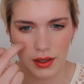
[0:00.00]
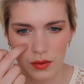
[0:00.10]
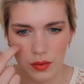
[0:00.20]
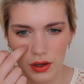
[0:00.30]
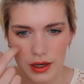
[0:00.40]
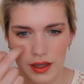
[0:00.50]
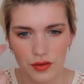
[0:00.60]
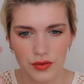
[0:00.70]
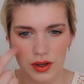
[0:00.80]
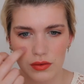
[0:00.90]
And what I
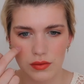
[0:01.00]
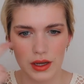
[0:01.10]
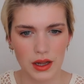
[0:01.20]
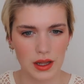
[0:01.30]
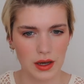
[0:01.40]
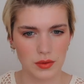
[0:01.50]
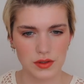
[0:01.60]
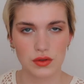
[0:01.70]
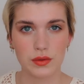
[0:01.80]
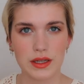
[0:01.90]
have found while I
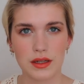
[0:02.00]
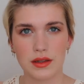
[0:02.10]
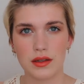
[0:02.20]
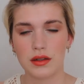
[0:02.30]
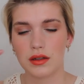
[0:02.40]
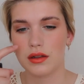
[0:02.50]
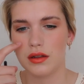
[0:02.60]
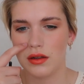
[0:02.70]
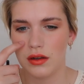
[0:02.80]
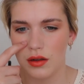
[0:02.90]
was doing the
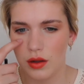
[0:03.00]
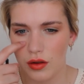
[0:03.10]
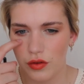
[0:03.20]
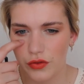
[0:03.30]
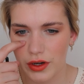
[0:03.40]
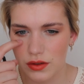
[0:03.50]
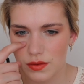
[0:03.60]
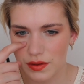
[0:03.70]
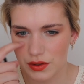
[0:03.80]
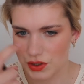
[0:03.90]

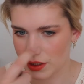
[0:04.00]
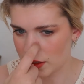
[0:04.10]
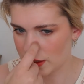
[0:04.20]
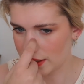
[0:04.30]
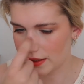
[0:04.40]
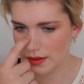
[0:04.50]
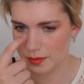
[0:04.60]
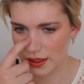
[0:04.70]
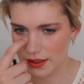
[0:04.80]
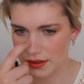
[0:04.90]
freckles with the gel, that is
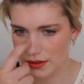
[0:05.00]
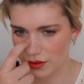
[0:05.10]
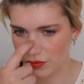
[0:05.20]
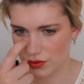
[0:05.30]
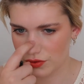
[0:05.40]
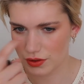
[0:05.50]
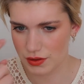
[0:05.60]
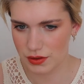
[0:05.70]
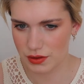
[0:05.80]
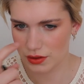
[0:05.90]
best if you
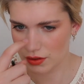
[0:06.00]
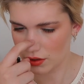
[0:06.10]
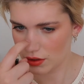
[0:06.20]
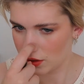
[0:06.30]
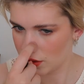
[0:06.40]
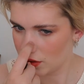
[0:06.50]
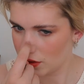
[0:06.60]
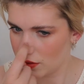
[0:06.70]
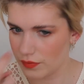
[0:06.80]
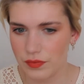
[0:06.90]
just
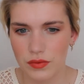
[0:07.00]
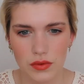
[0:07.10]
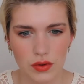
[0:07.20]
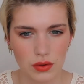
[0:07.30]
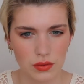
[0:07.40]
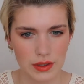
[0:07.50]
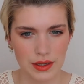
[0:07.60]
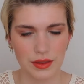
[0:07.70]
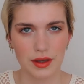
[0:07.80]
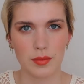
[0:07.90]
don't
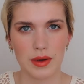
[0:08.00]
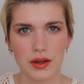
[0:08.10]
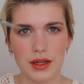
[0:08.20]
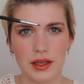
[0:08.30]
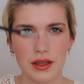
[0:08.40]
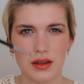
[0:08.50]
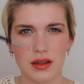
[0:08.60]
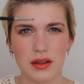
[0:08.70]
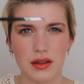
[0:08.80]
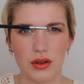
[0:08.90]
really think about it,
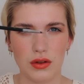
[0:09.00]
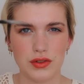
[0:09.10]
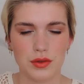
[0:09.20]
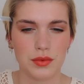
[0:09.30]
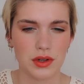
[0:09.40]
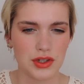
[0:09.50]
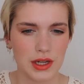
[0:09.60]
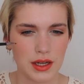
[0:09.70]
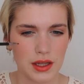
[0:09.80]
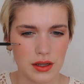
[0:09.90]
hold your brush
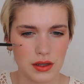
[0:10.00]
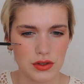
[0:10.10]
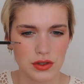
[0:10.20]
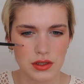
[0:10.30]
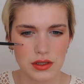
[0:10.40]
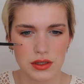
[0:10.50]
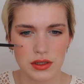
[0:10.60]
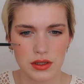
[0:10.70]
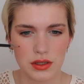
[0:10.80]
at the end and just